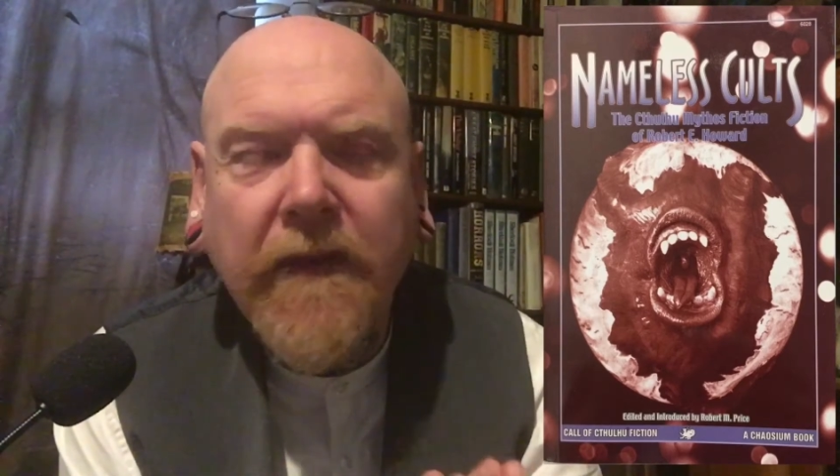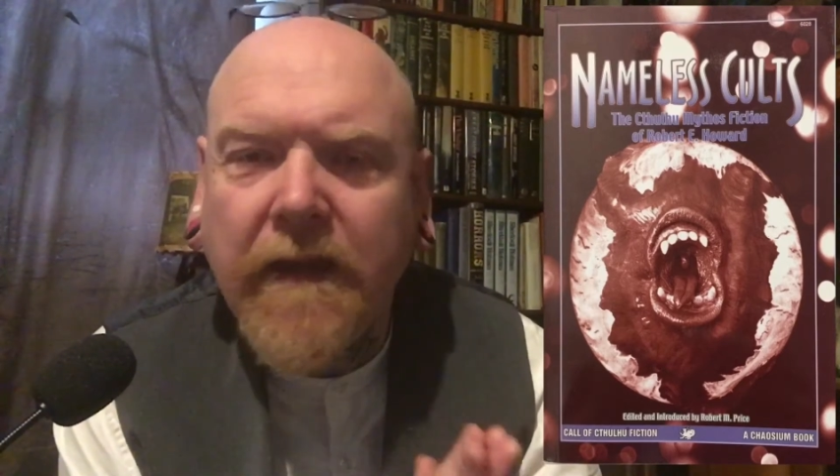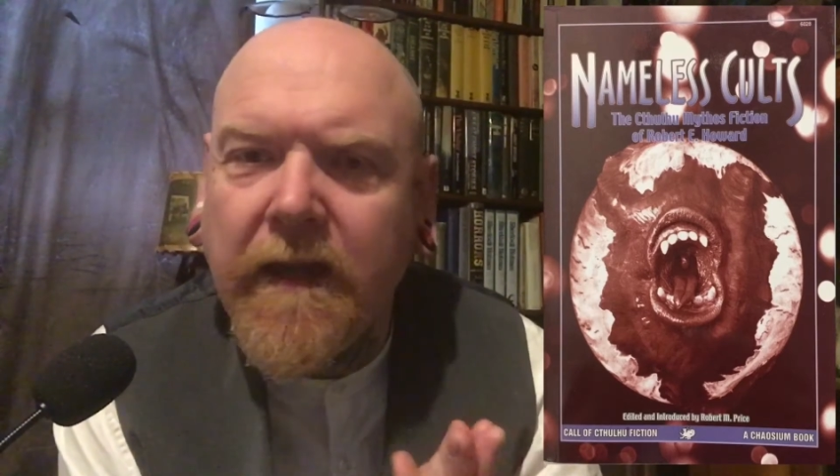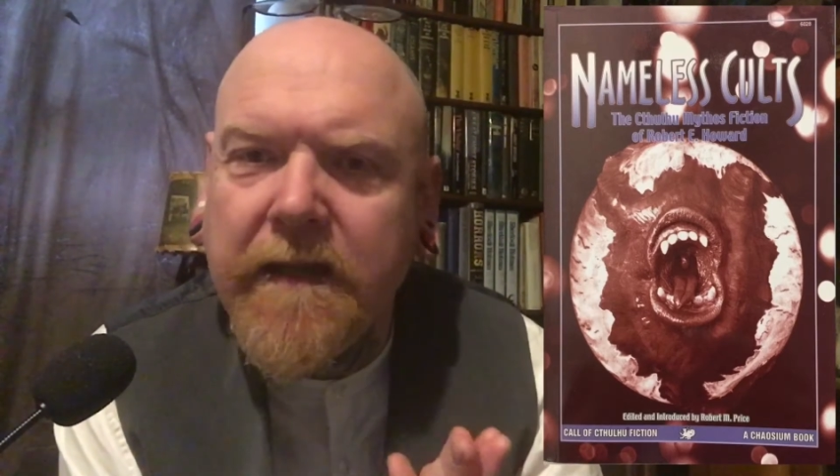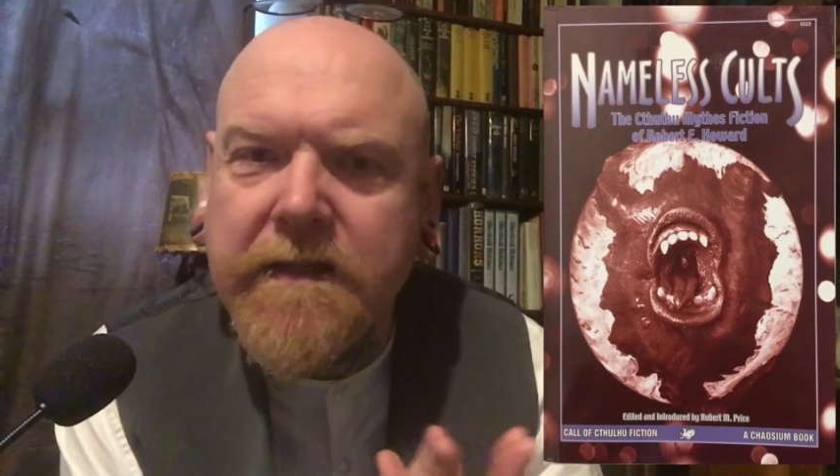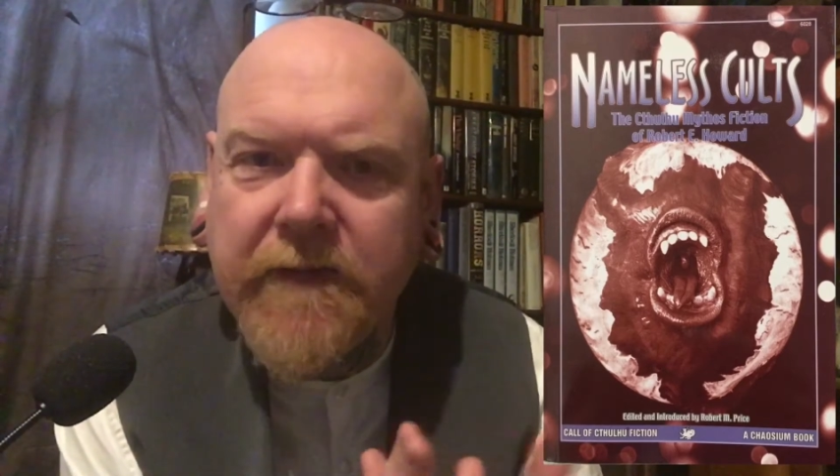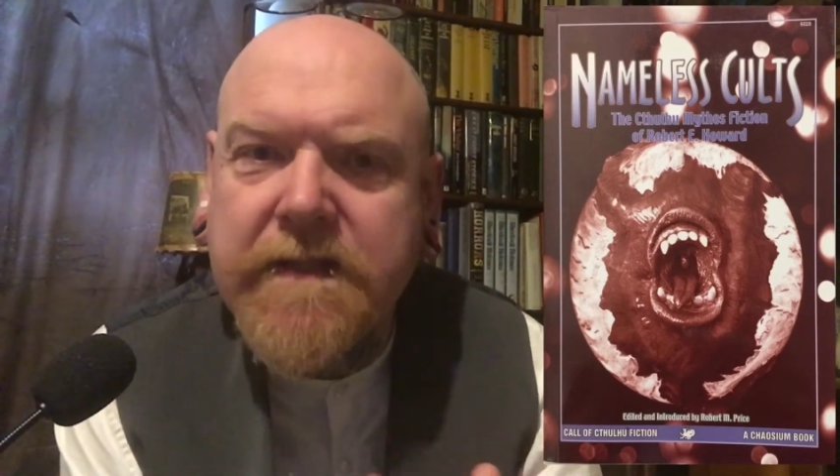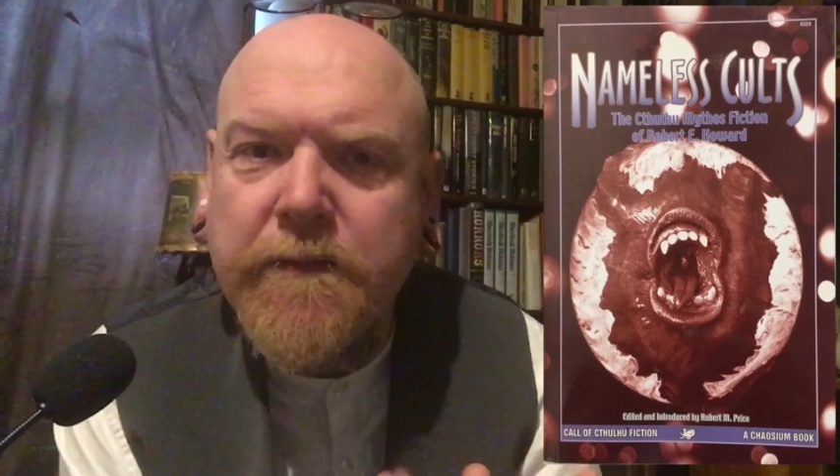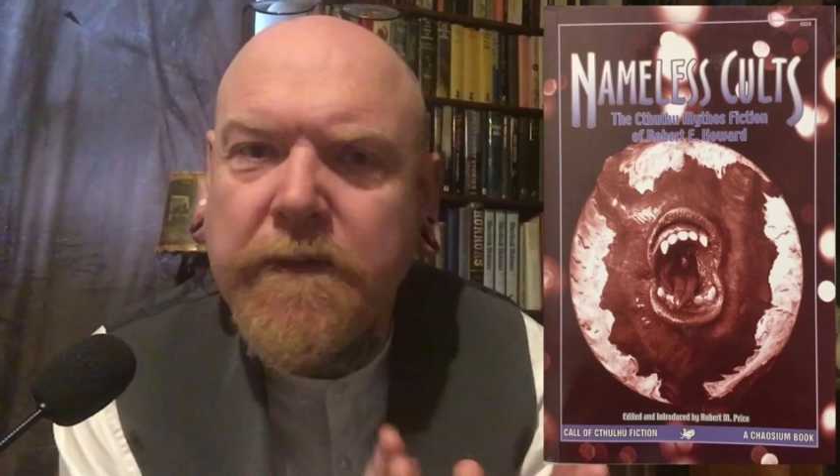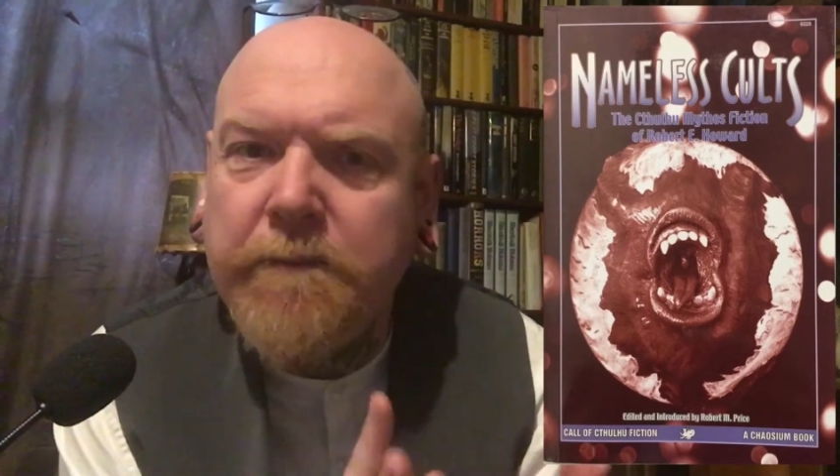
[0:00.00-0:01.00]

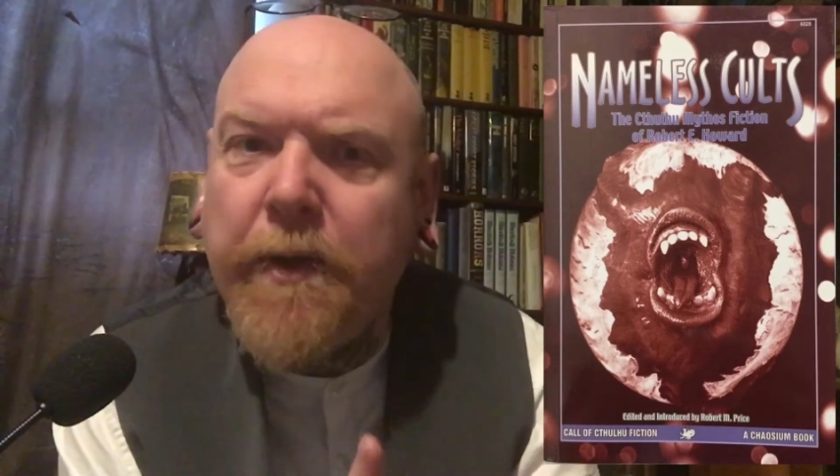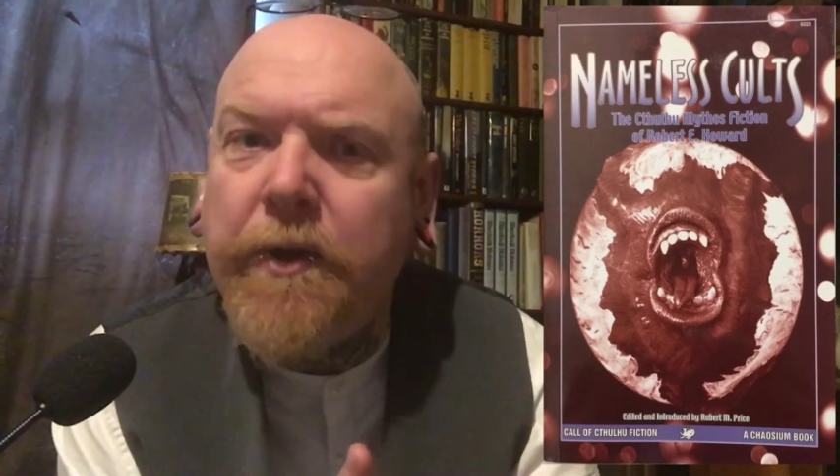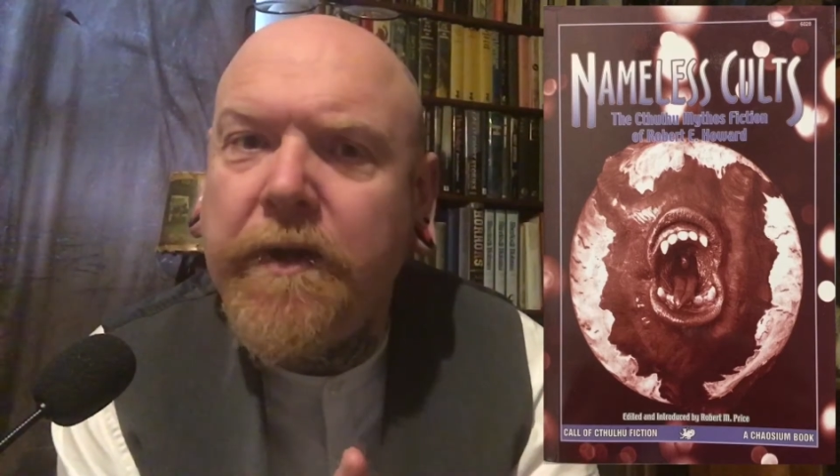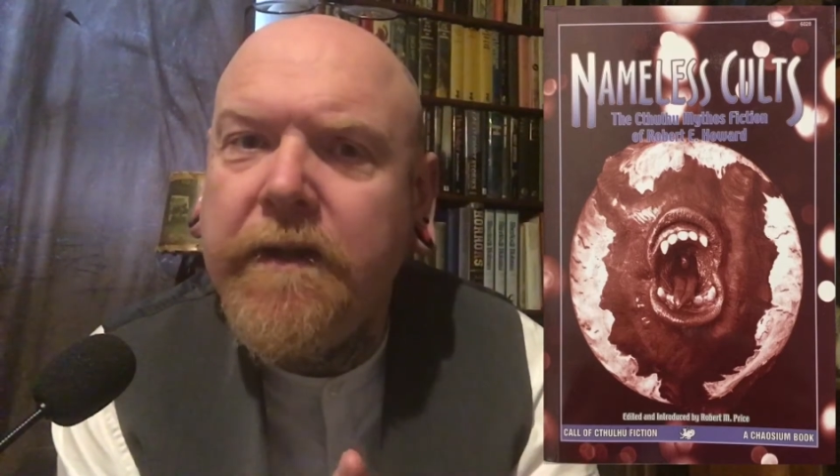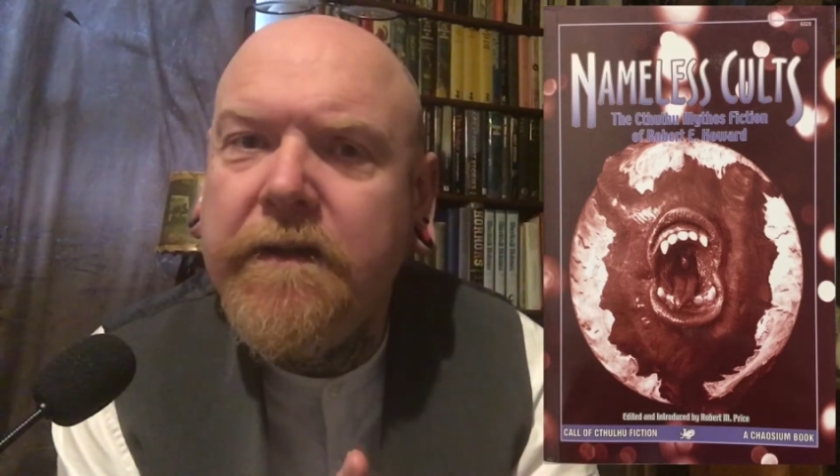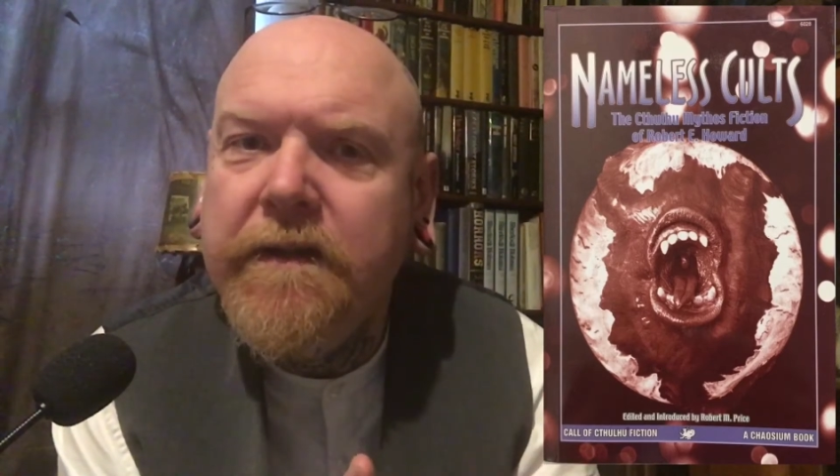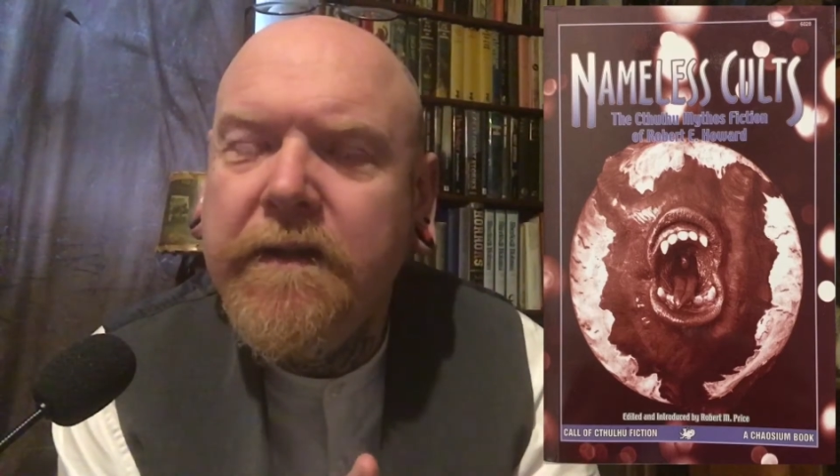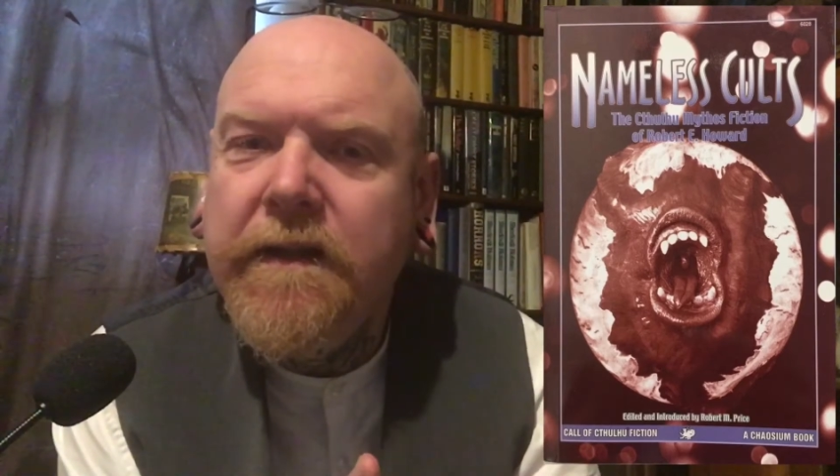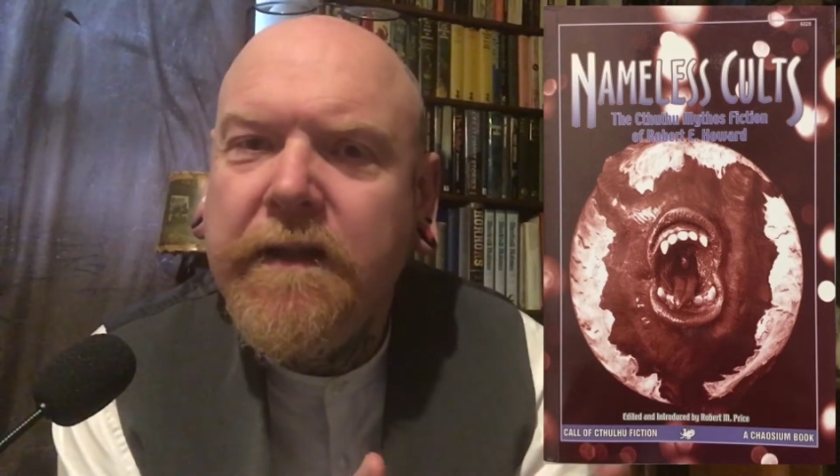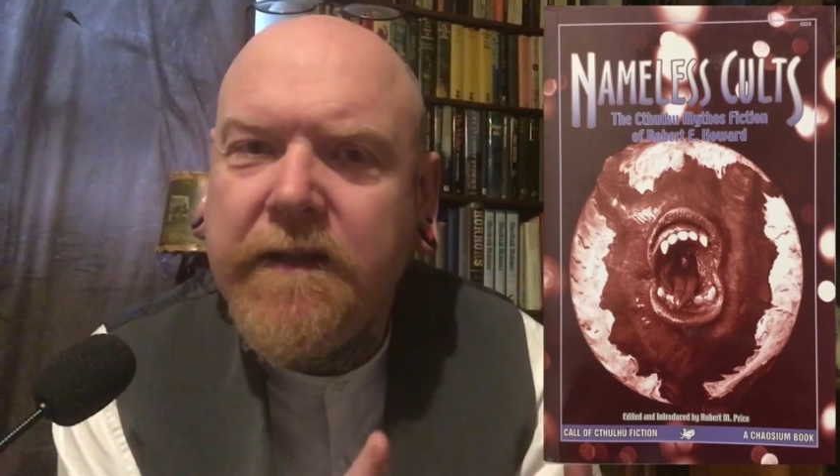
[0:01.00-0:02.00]
individual book
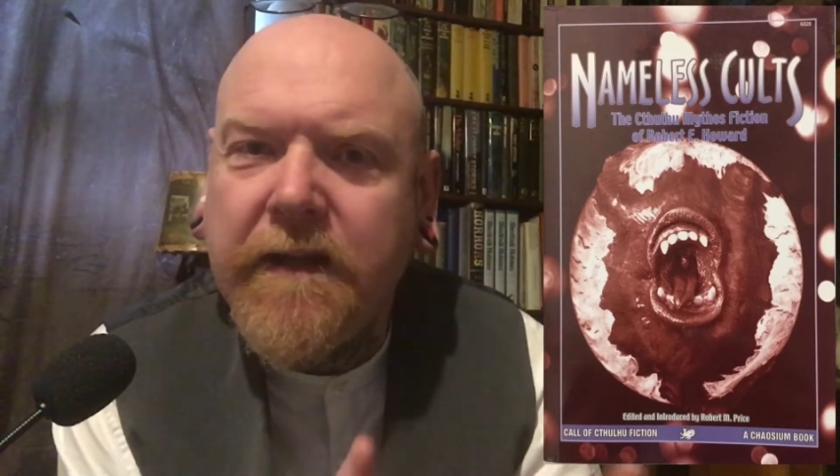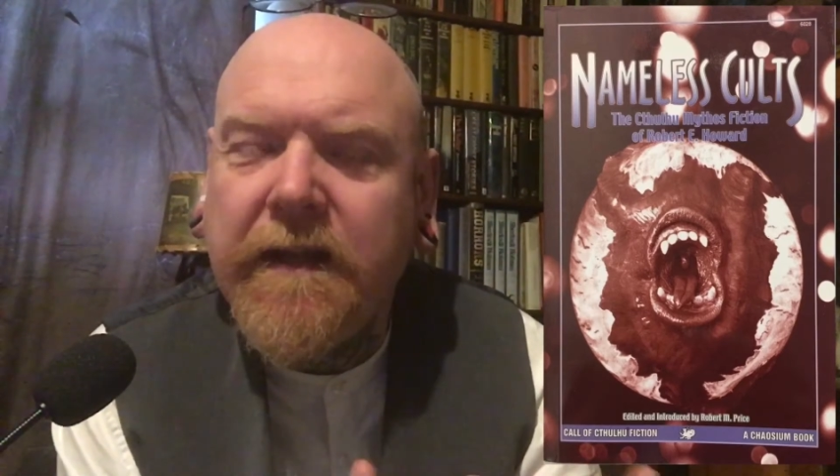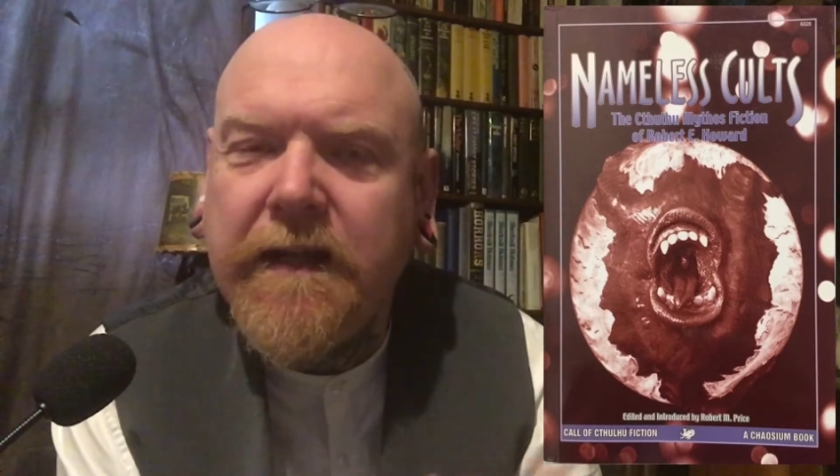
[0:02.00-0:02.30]
that